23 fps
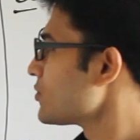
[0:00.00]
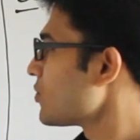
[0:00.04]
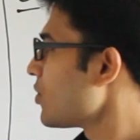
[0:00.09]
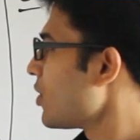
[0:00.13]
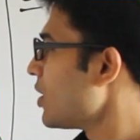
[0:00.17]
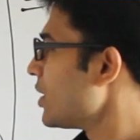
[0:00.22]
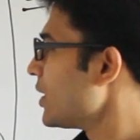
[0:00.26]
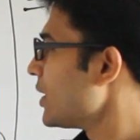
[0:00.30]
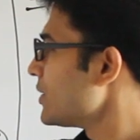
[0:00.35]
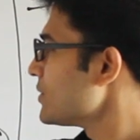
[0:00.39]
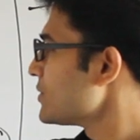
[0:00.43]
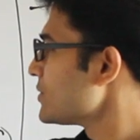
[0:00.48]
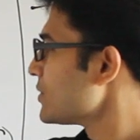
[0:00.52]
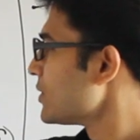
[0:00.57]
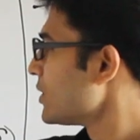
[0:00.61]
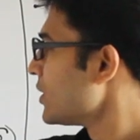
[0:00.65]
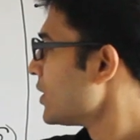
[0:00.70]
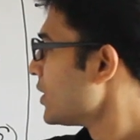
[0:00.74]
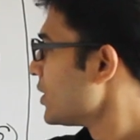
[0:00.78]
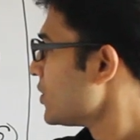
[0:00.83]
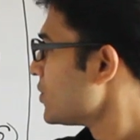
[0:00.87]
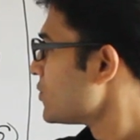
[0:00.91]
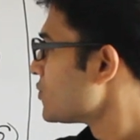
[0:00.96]
is called as
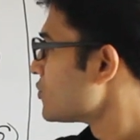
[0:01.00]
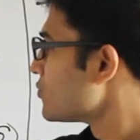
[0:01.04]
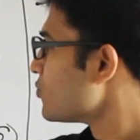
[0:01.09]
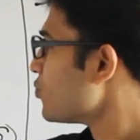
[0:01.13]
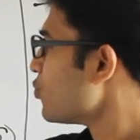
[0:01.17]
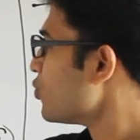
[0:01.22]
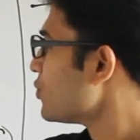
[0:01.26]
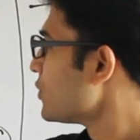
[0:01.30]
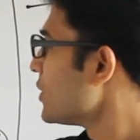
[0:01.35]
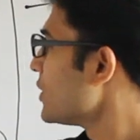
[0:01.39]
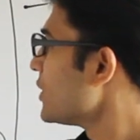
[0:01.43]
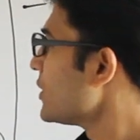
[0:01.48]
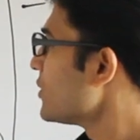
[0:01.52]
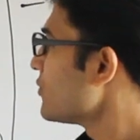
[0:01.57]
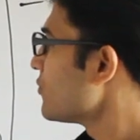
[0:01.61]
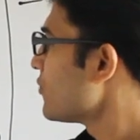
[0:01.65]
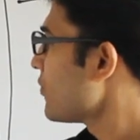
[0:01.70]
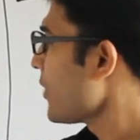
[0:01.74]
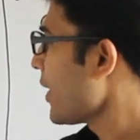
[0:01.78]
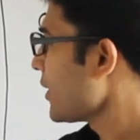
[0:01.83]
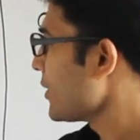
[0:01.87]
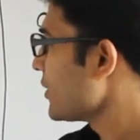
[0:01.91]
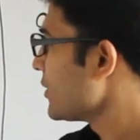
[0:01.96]

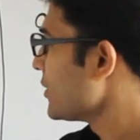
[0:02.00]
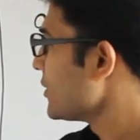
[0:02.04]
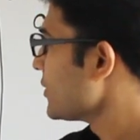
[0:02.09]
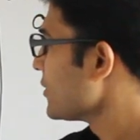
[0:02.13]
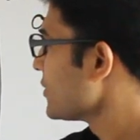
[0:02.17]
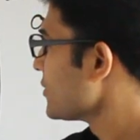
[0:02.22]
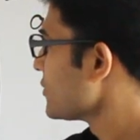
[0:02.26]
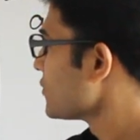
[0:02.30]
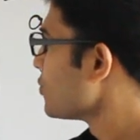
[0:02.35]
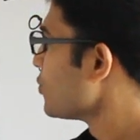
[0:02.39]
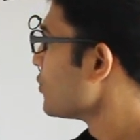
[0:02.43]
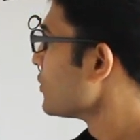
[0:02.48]
smoothening factor.